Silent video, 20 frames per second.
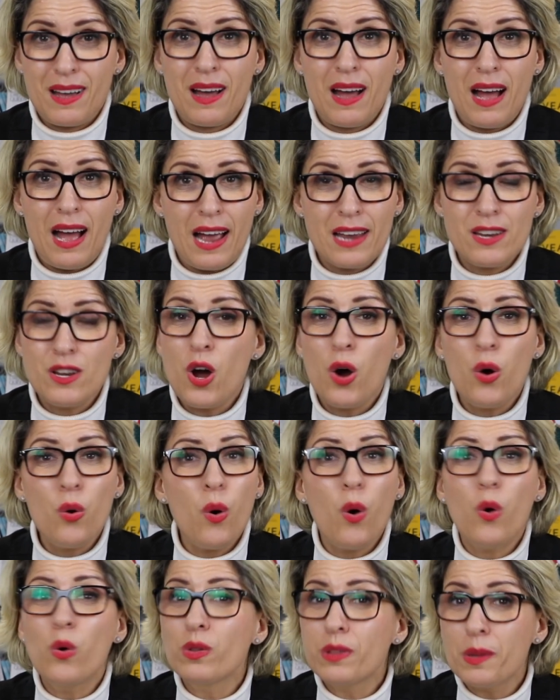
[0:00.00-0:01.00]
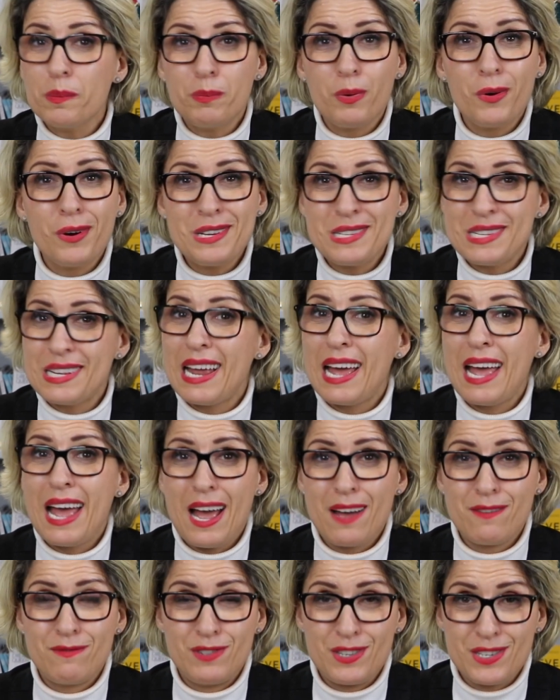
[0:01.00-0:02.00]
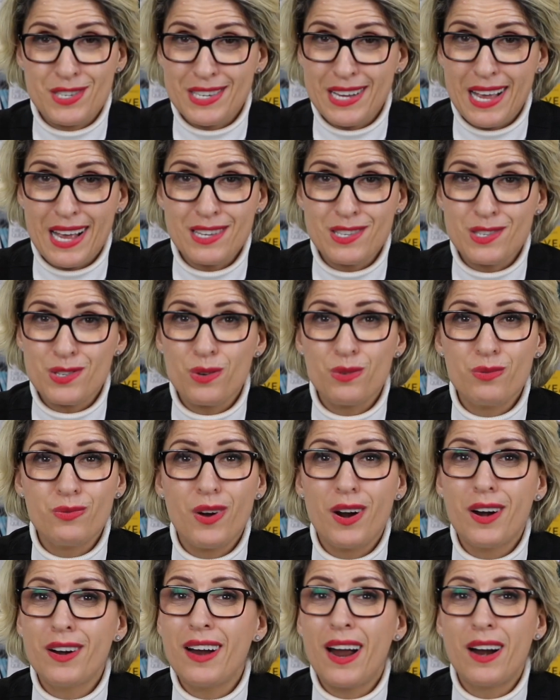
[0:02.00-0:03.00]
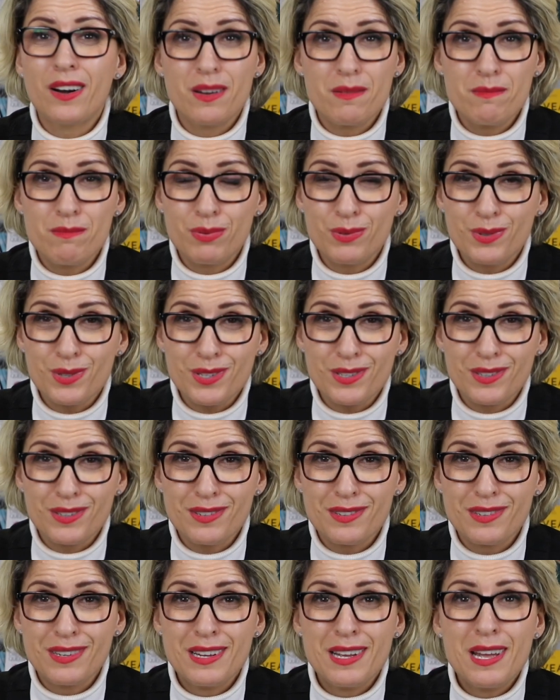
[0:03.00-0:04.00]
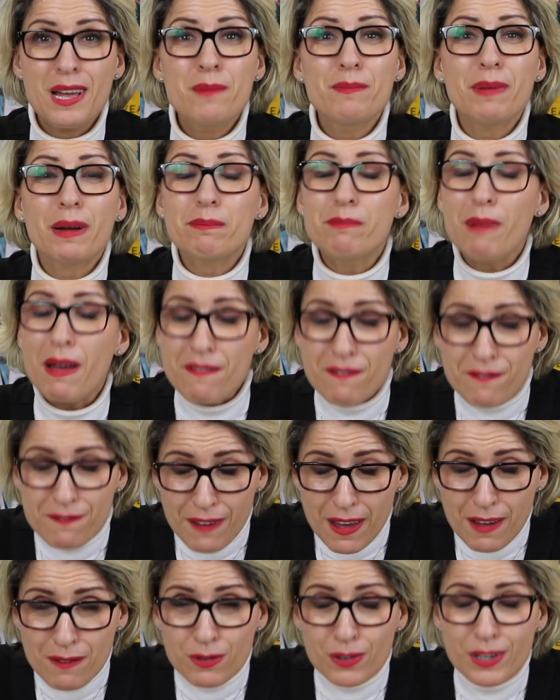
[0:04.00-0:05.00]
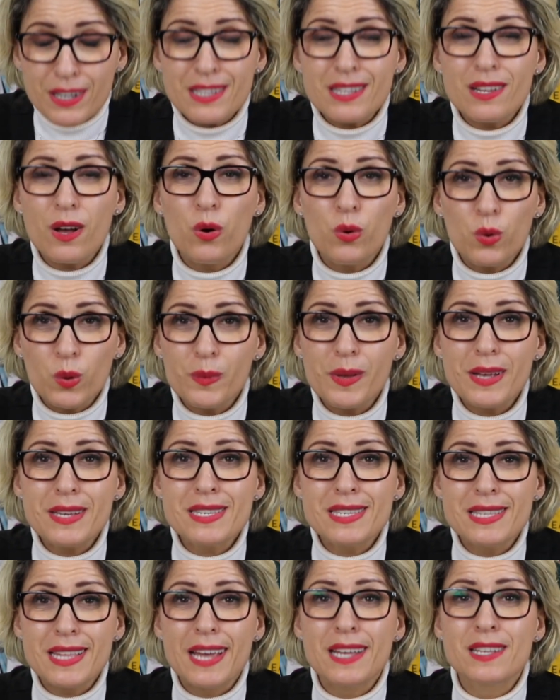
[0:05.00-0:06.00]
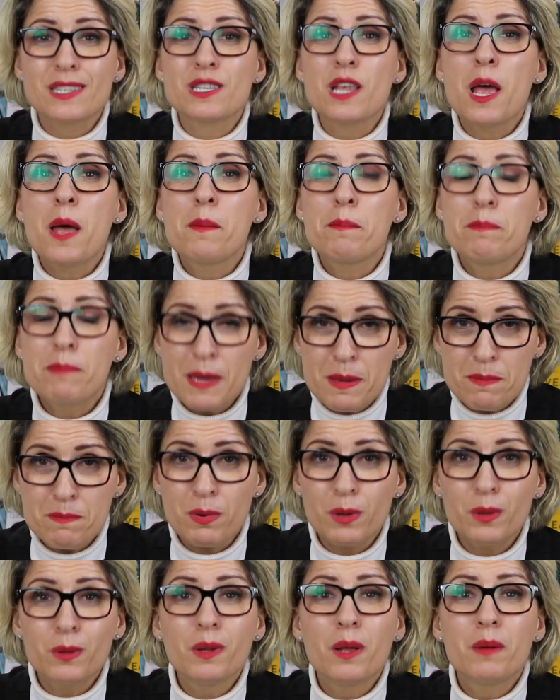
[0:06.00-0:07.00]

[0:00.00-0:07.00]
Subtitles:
I know all the points that I have discussed so far are important, but my favorite always stays people,